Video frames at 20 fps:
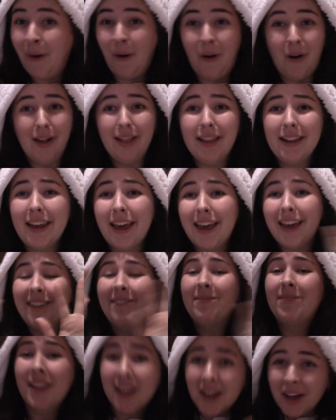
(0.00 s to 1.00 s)

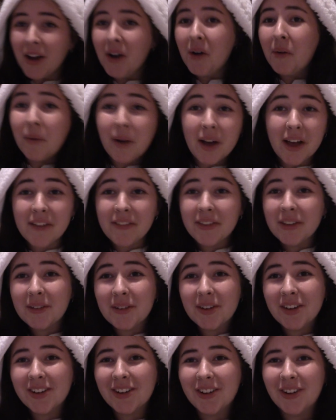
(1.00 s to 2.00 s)
holiday, whatever
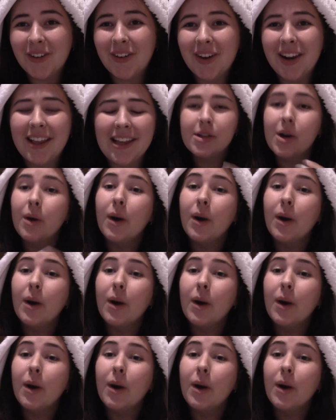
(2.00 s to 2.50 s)
you want to call it.